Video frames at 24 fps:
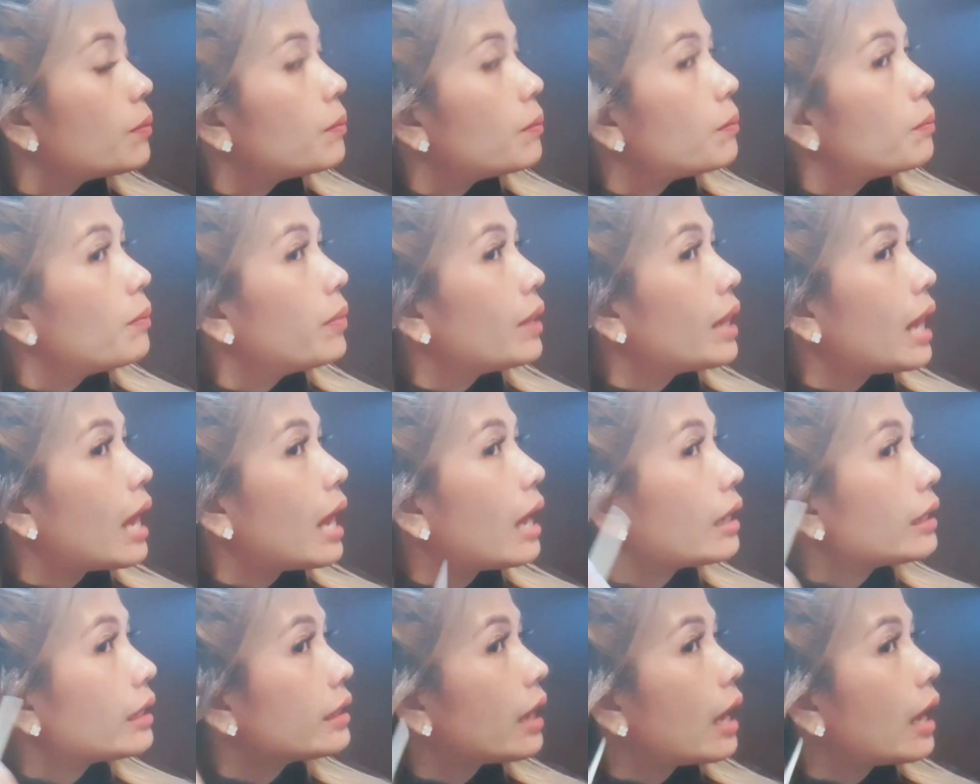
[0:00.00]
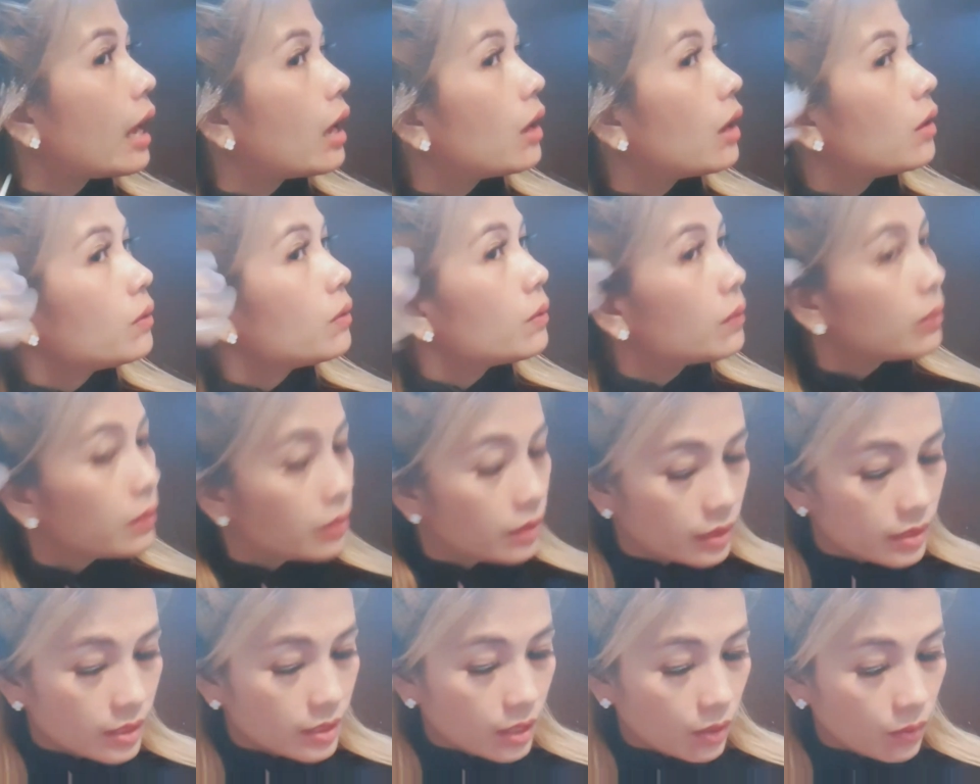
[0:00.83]
black now
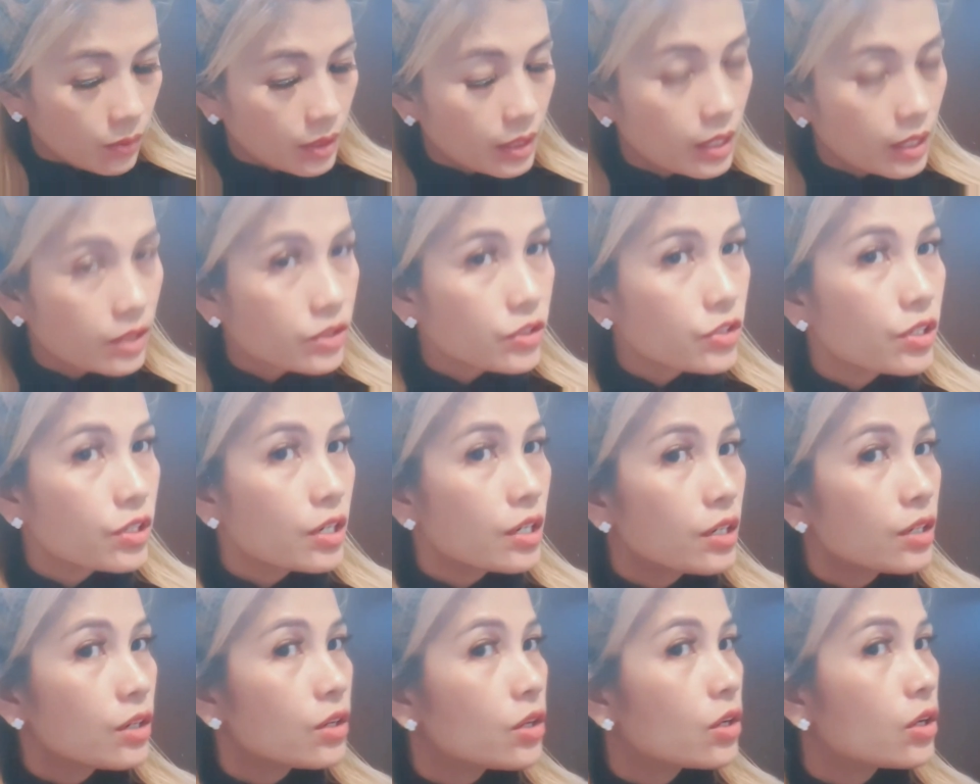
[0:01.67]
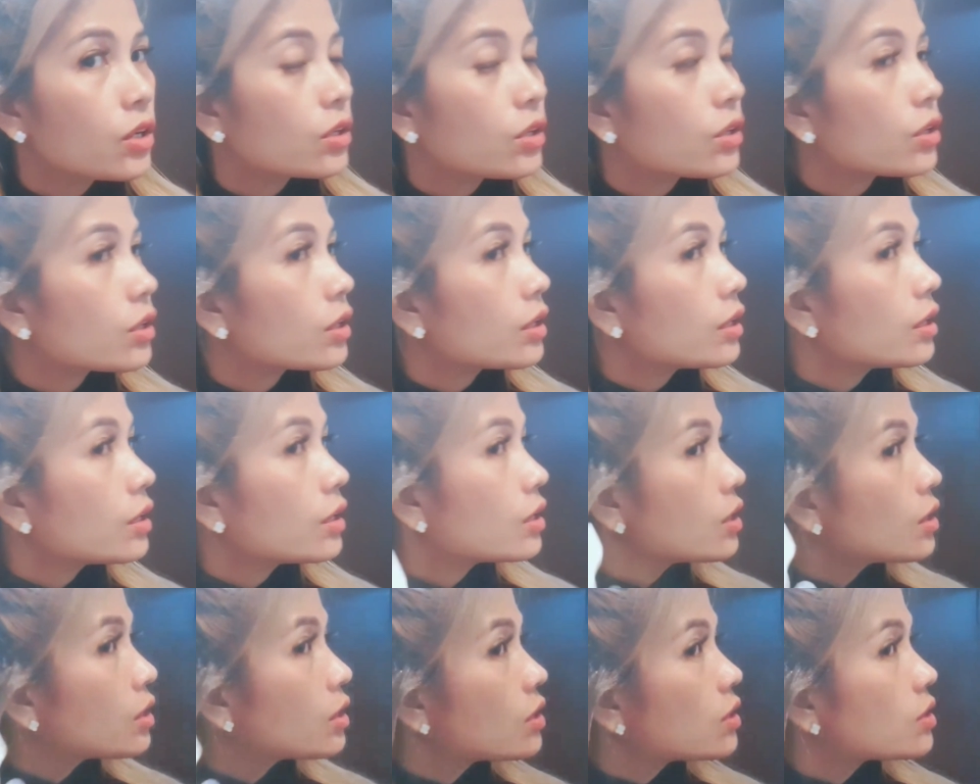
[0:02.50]
it's our natural color
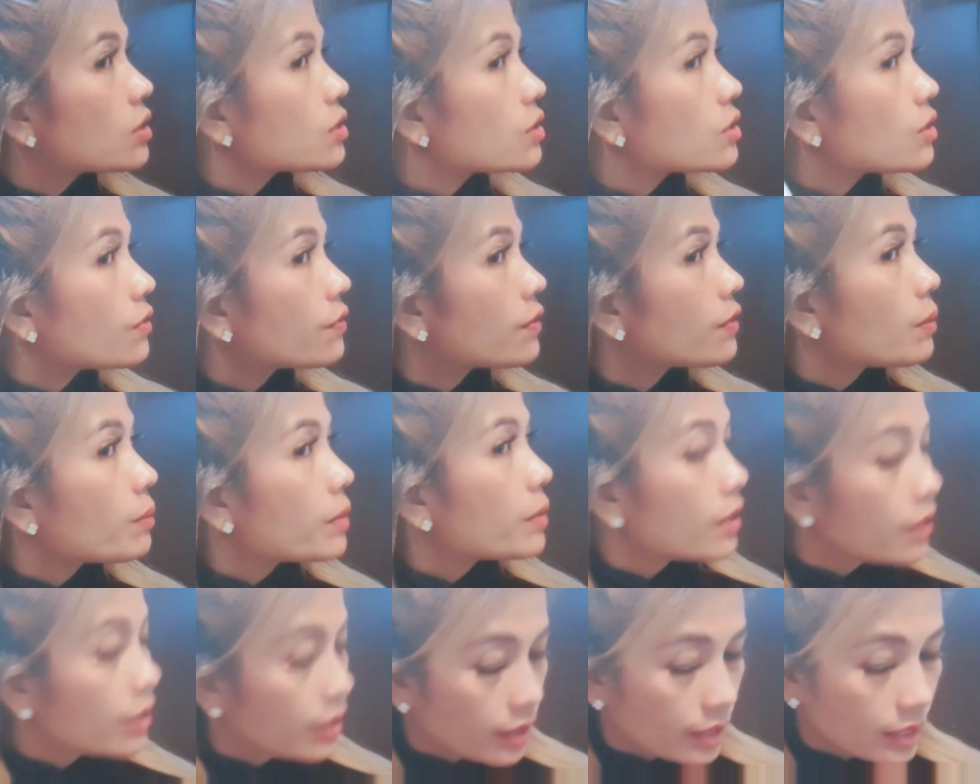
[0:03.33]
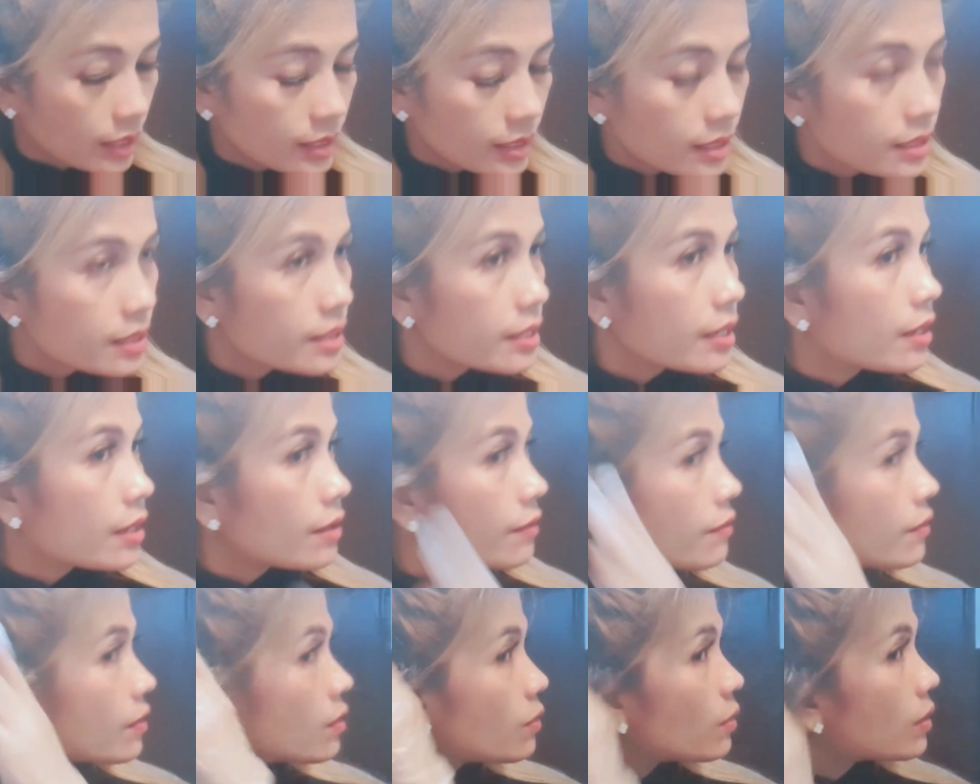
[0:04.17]
so from here let us see
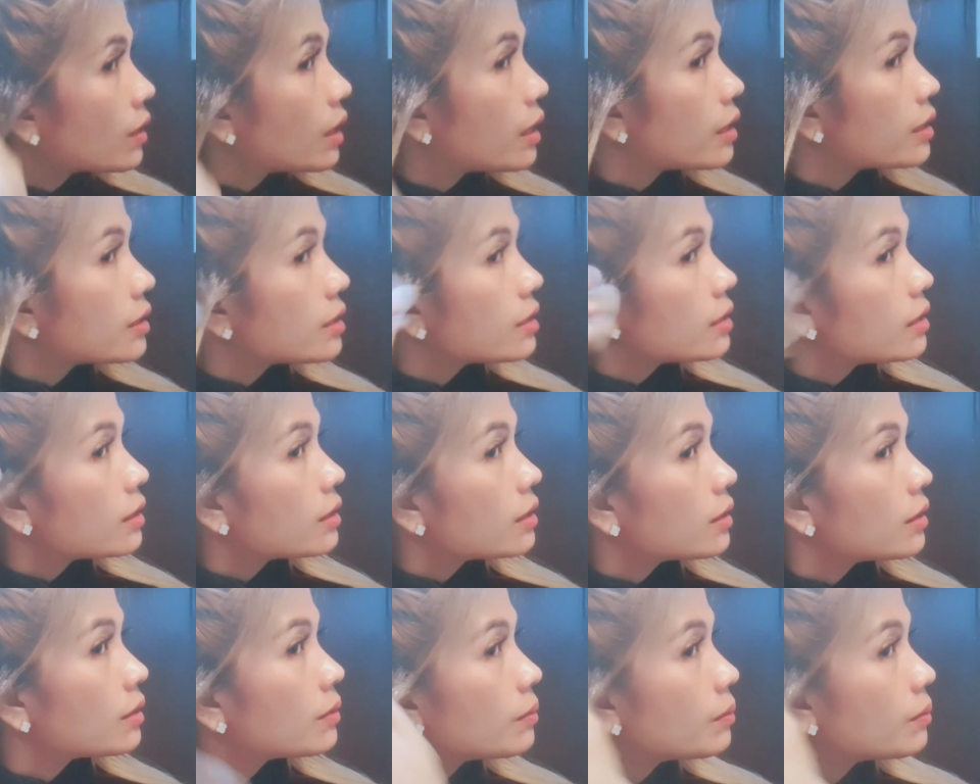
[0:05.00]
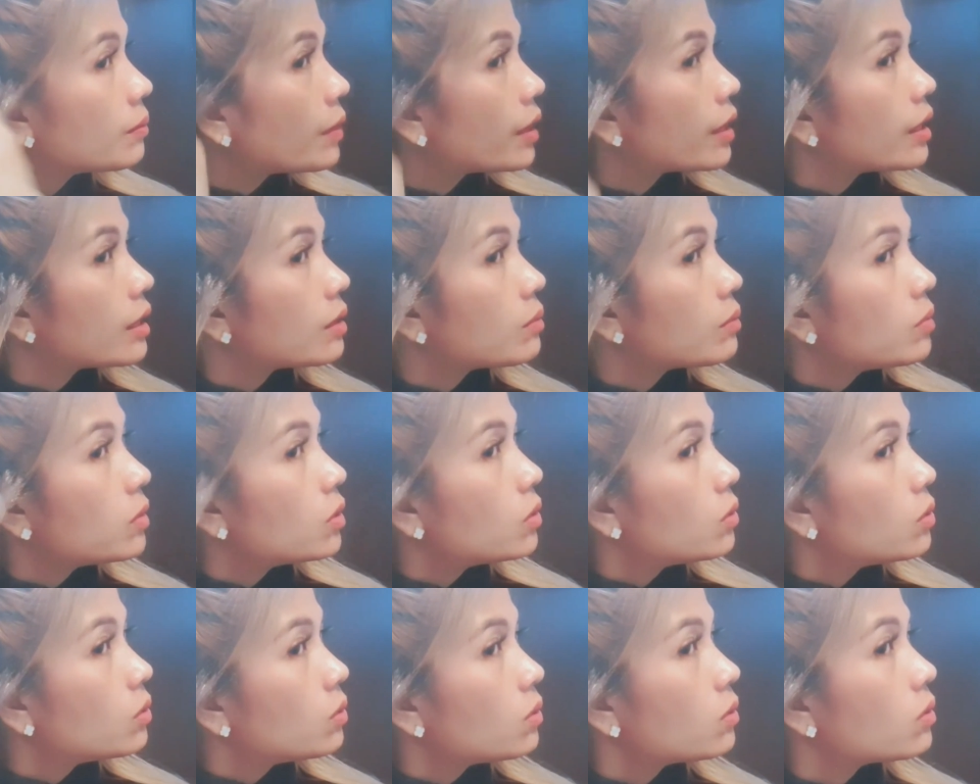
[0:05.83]
if it will gonna make it
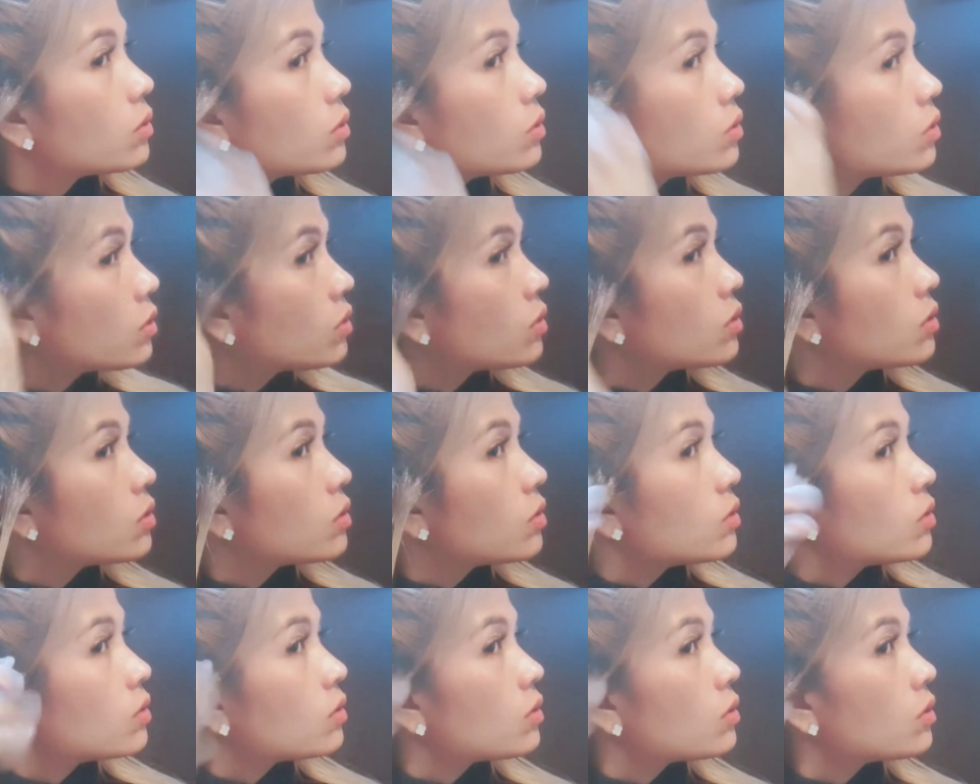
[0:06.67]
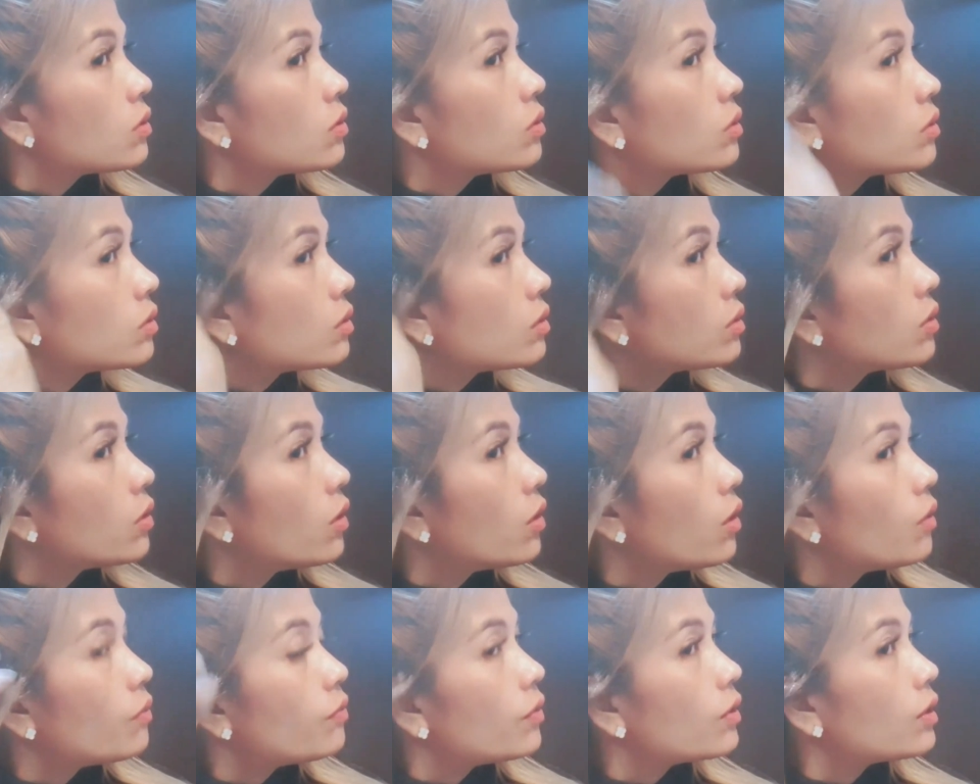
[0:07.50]
blue
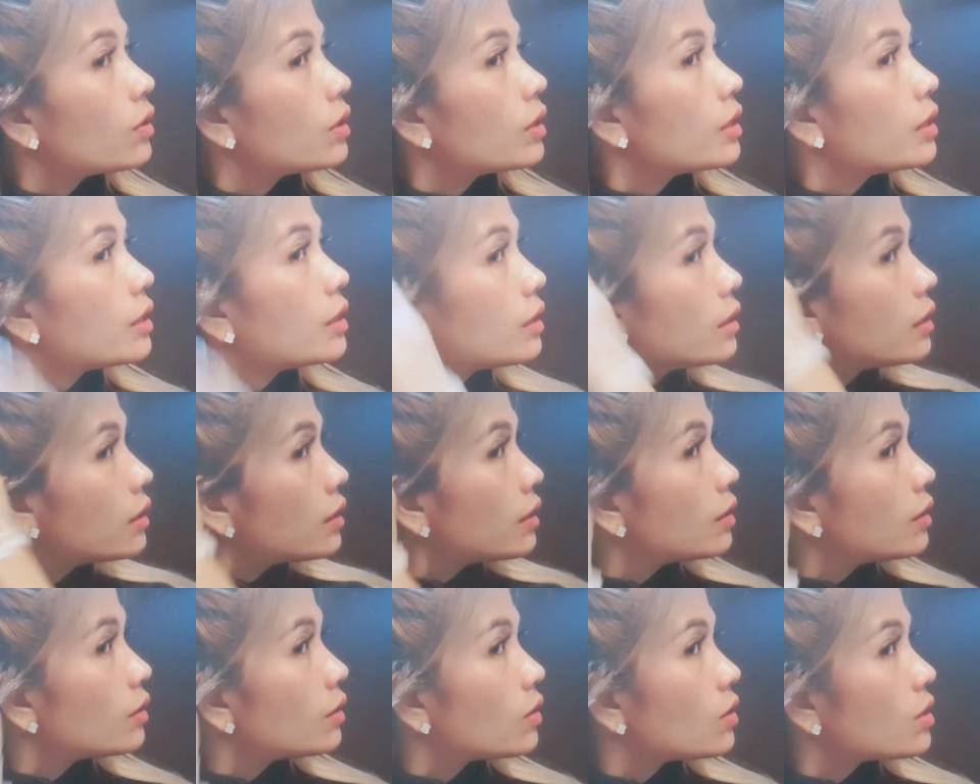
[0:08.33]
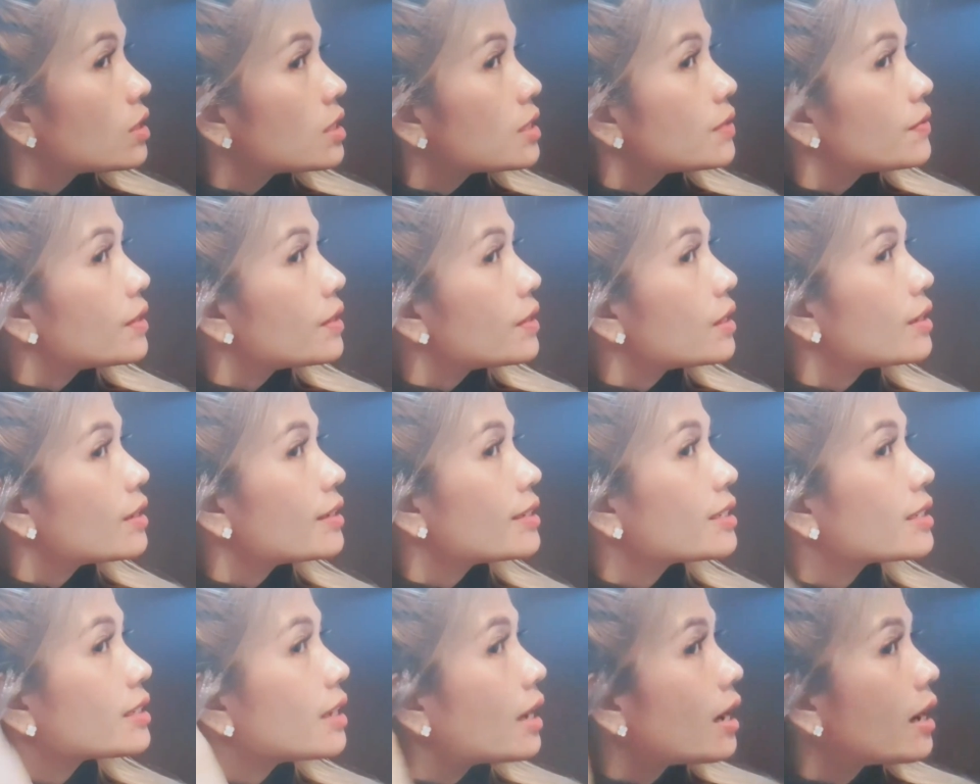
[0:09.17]
hopefully cross
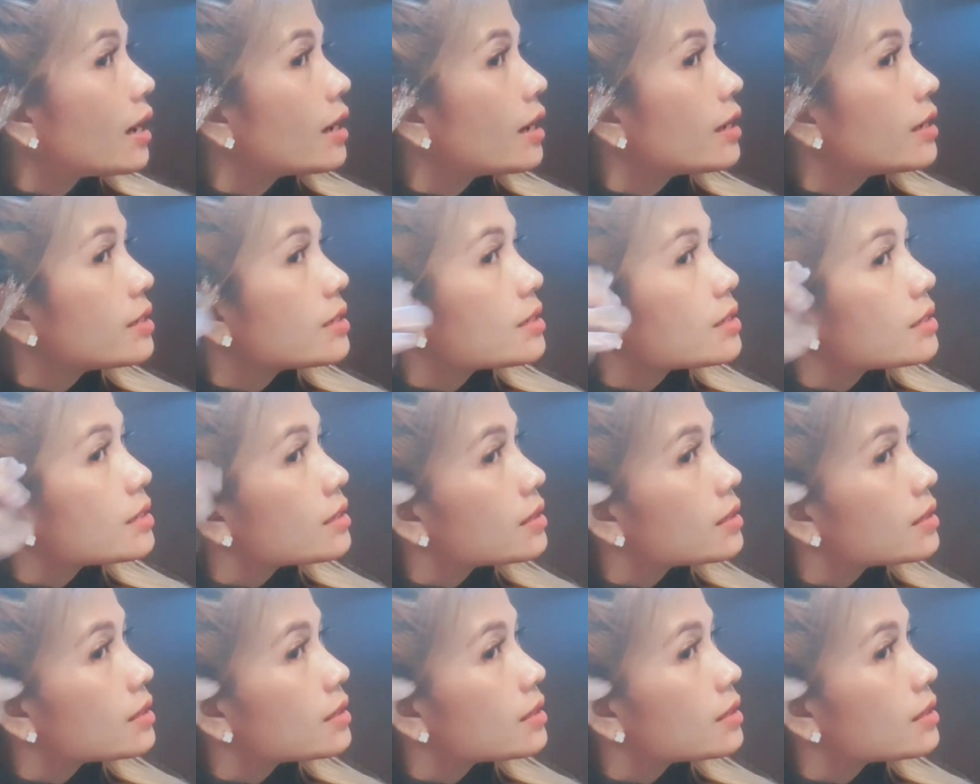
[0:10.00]
fingers guys